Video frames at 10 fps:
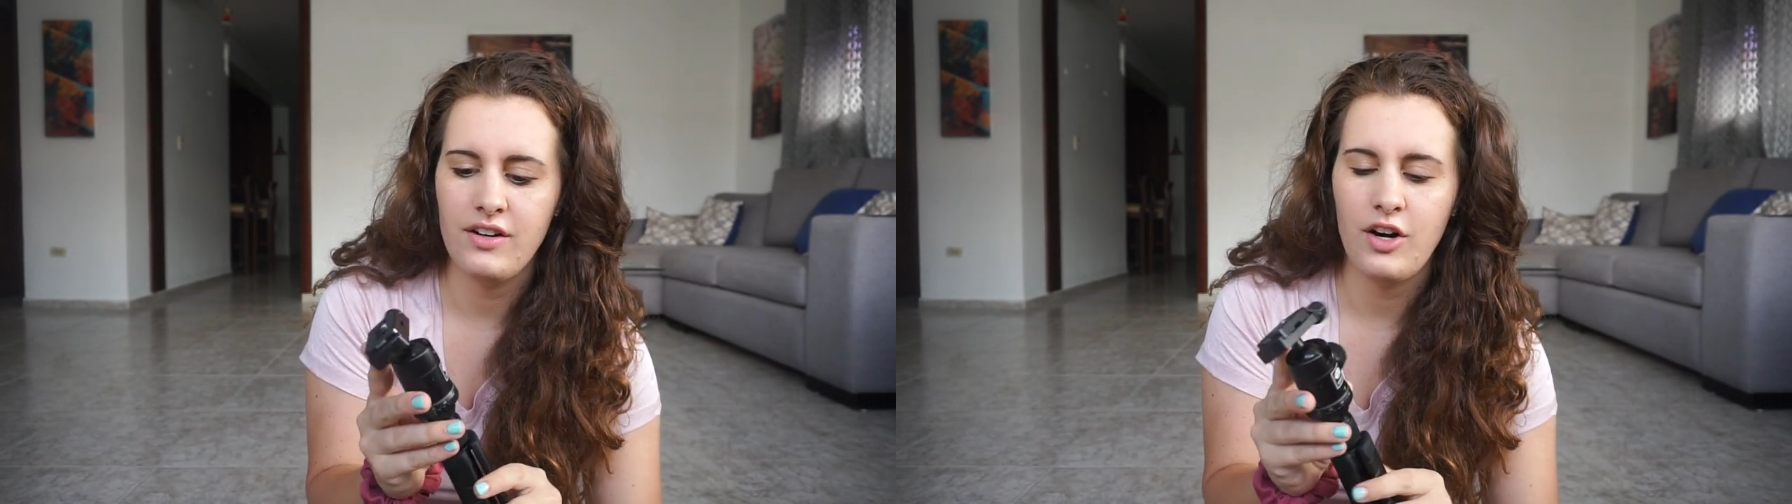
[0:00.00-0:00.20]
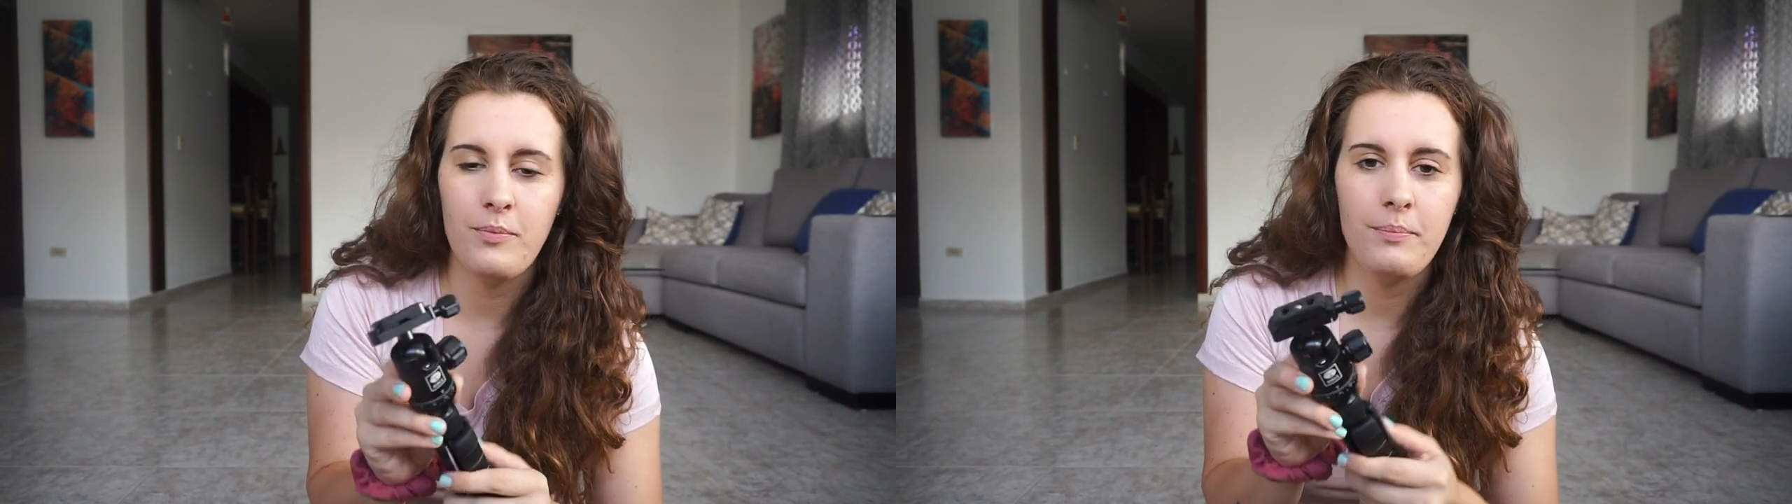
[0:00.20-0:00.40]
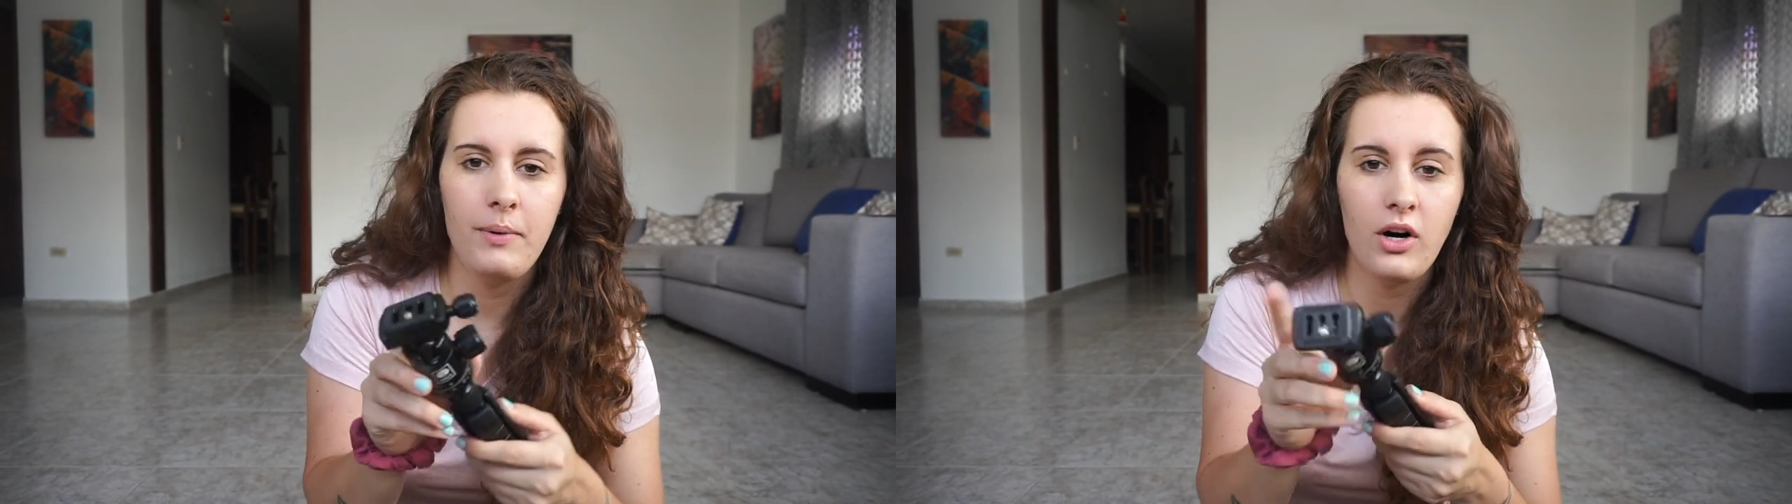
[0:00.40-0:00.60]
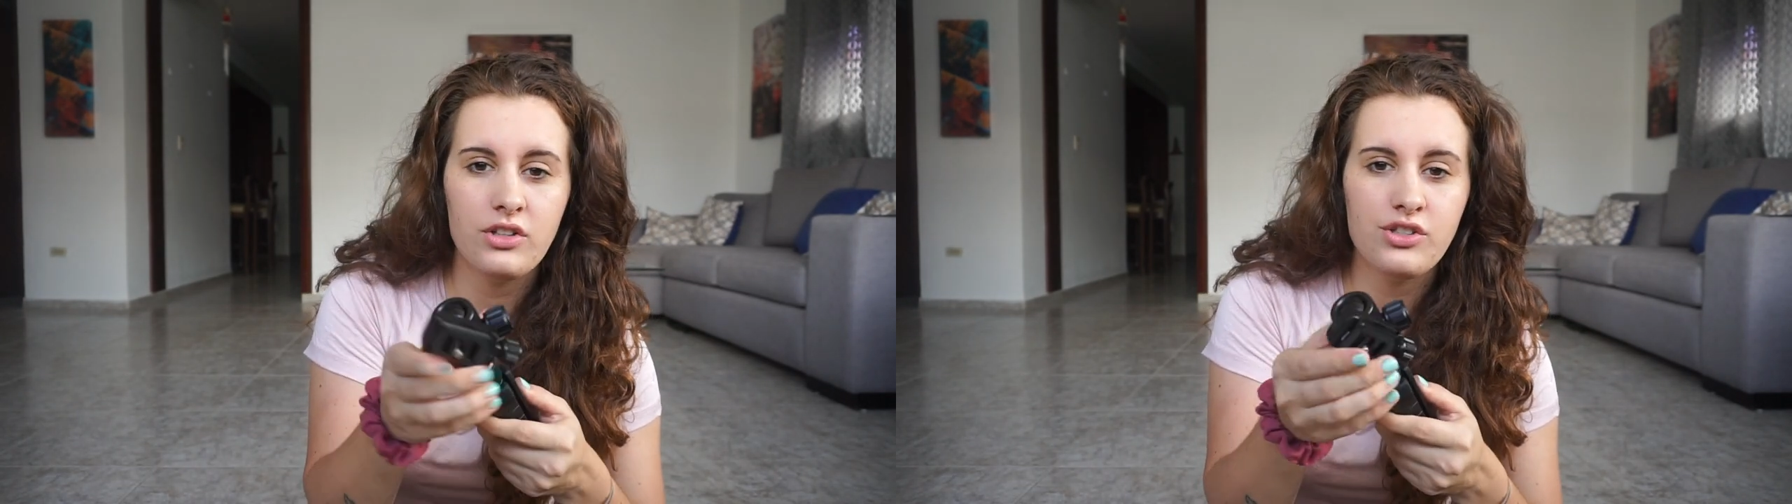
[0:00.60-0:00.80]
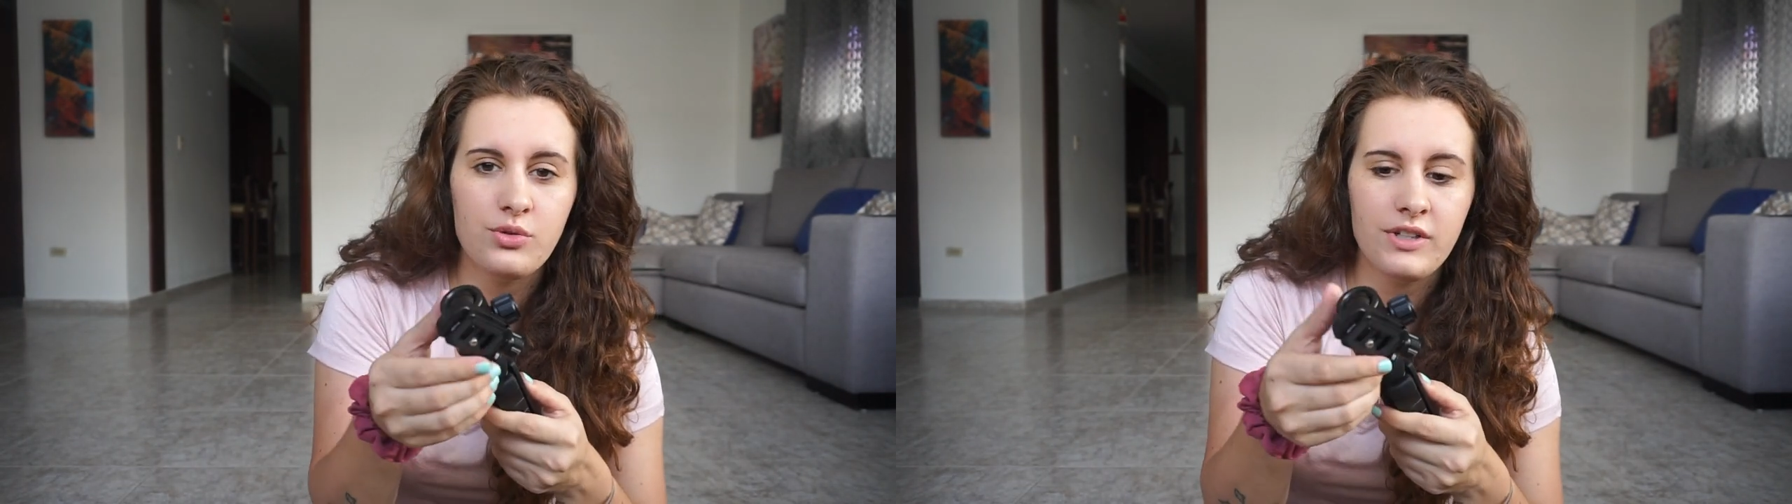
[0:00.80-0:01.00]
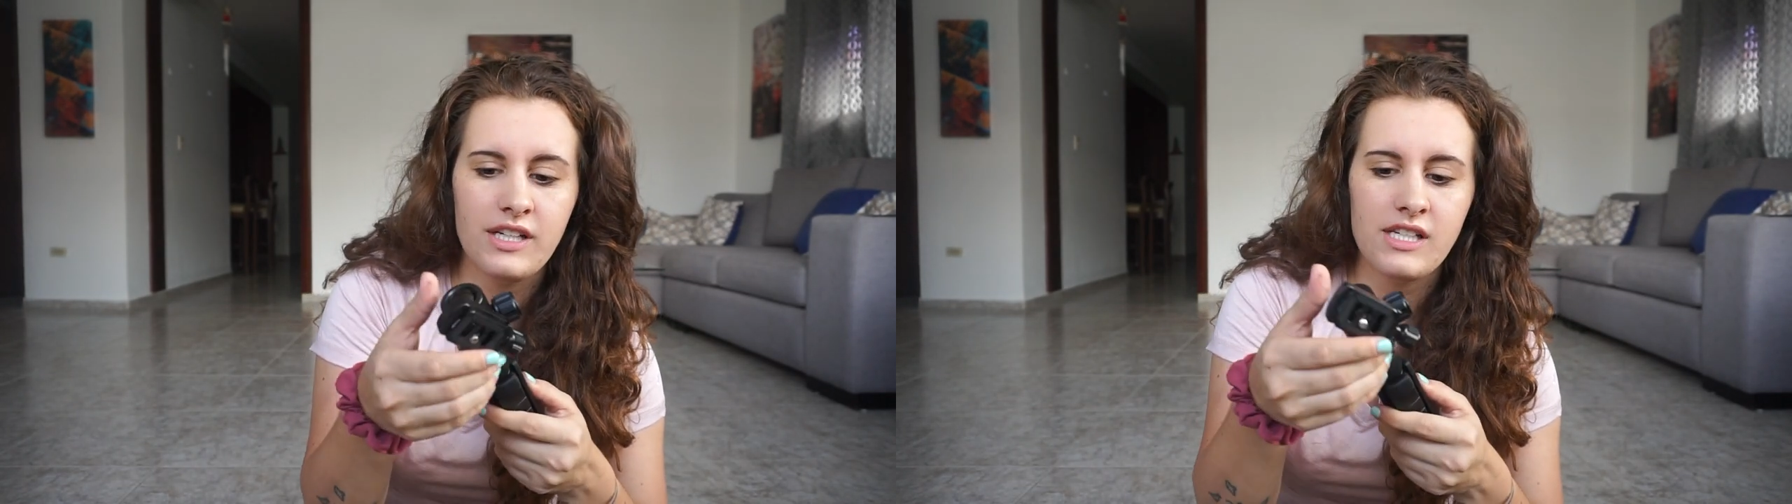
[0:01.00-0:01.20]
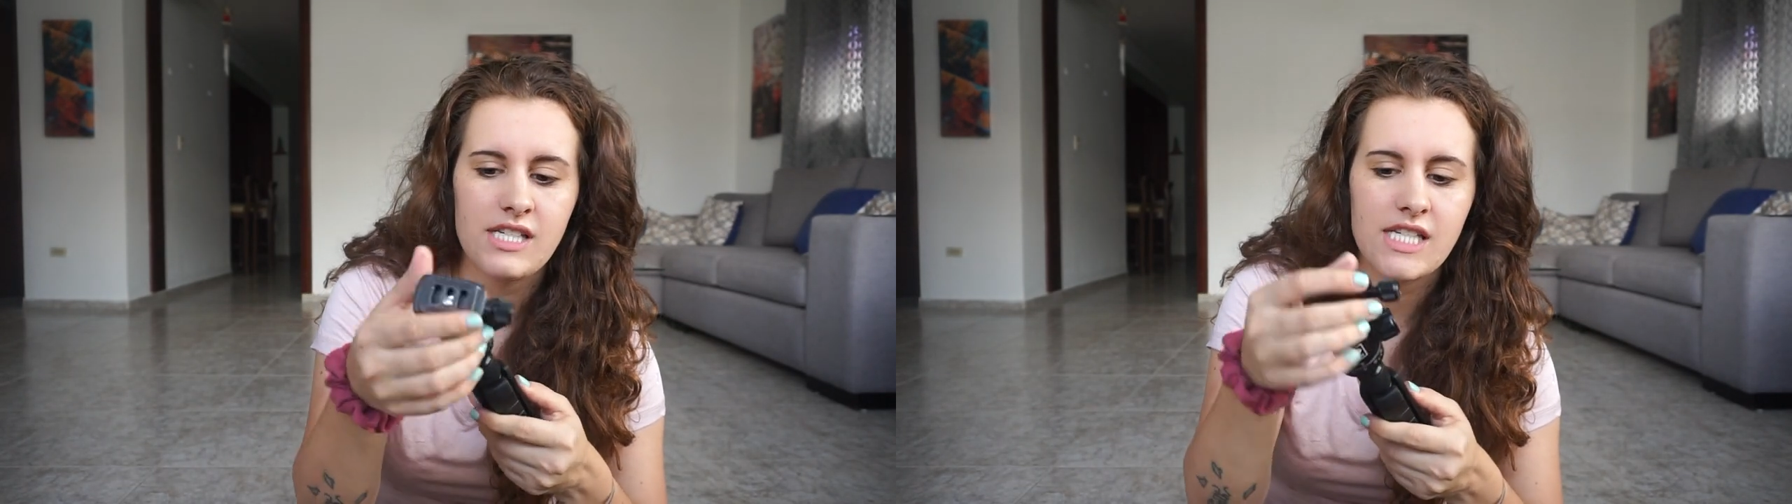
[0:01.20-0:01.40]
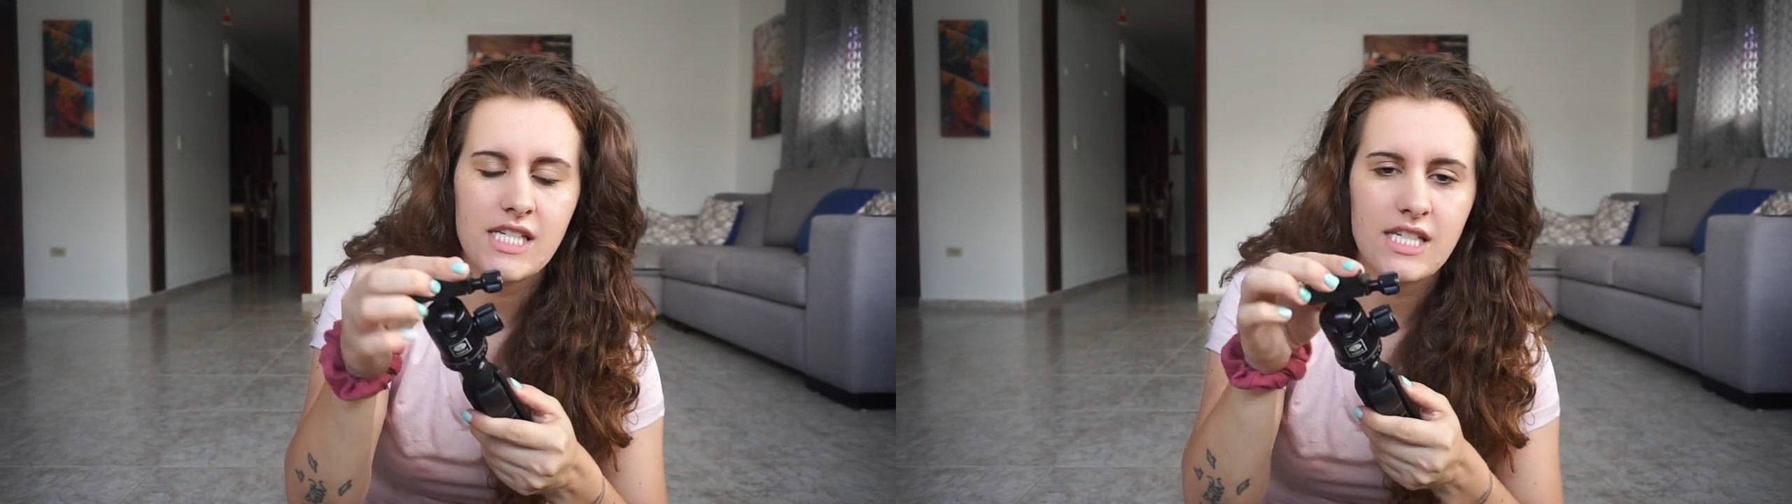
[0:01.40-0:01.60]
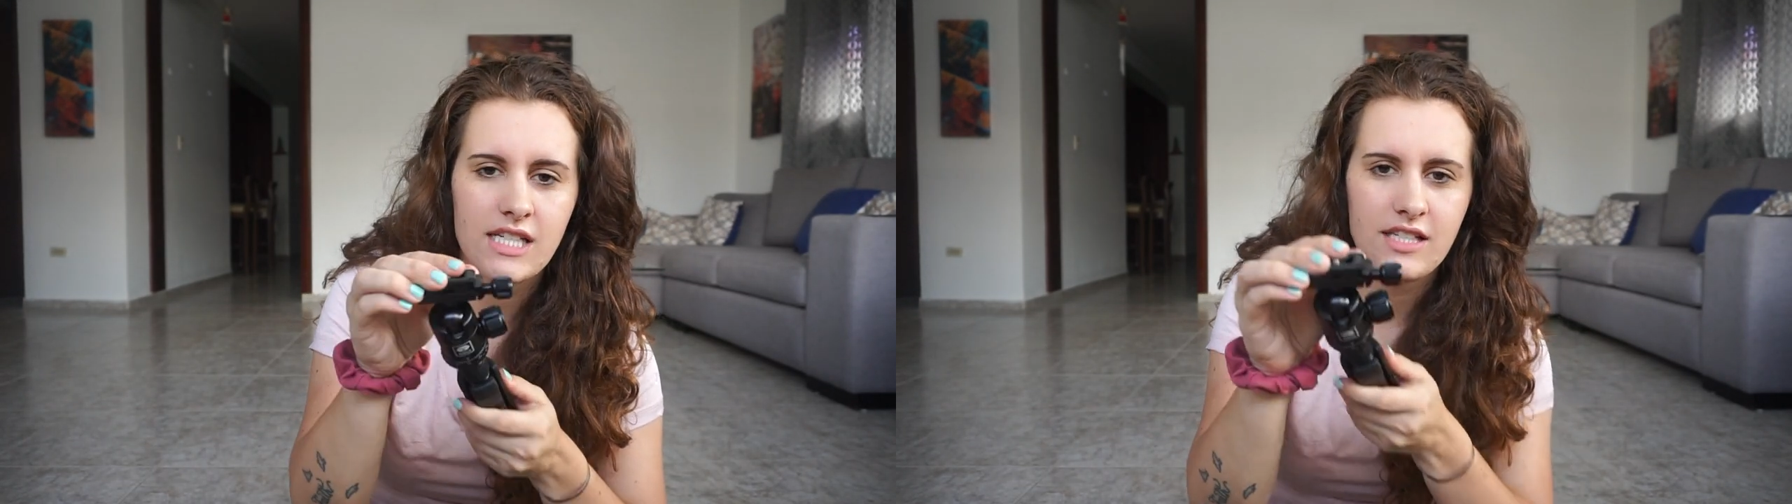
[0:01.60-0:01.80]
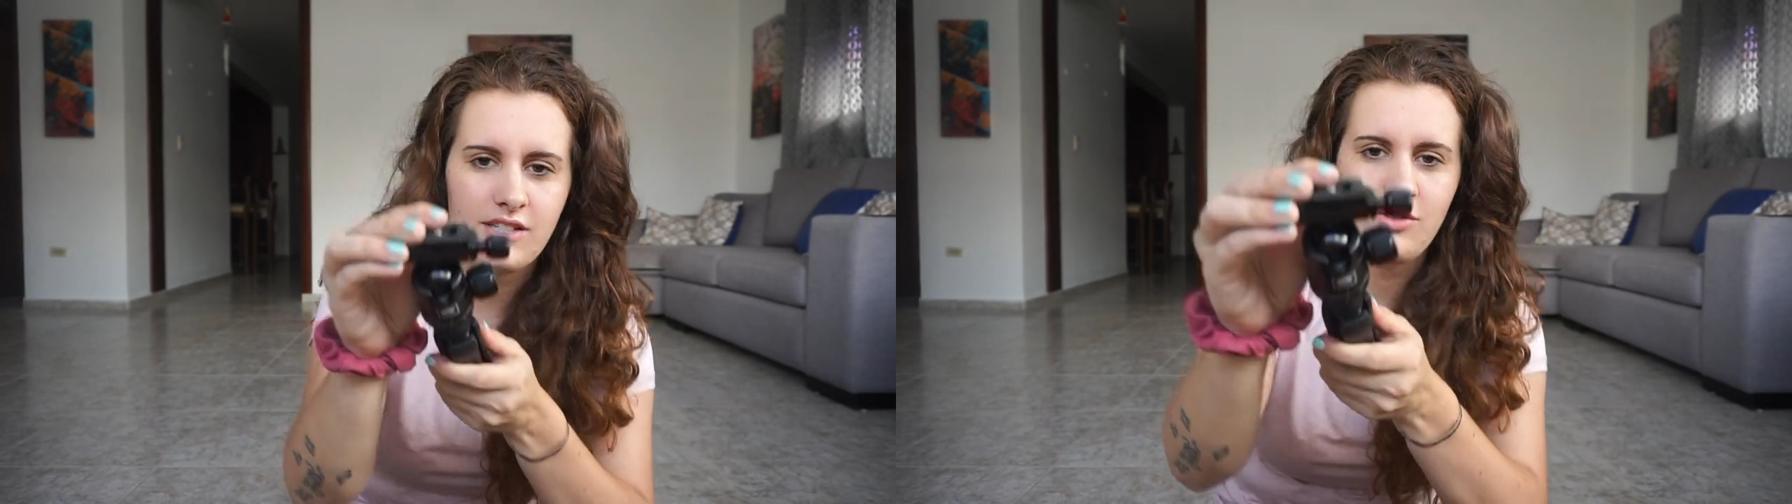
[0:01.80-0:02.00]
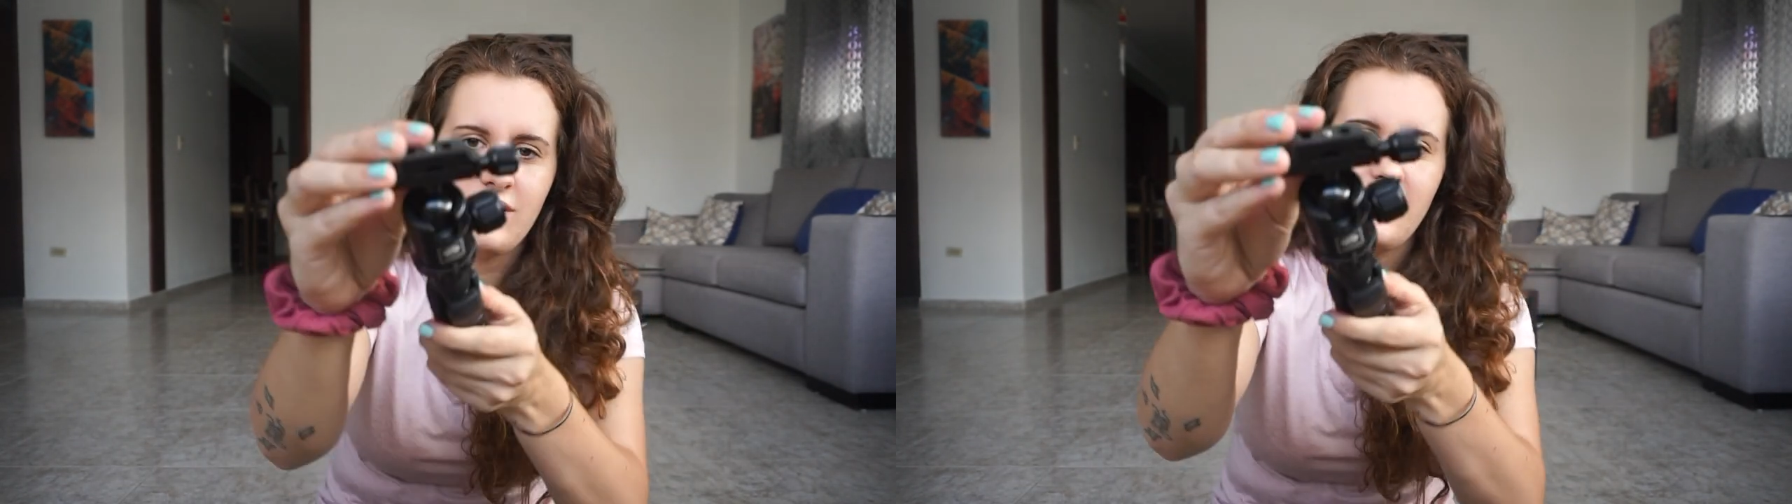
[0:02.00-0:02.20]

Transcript: a ball joint, as you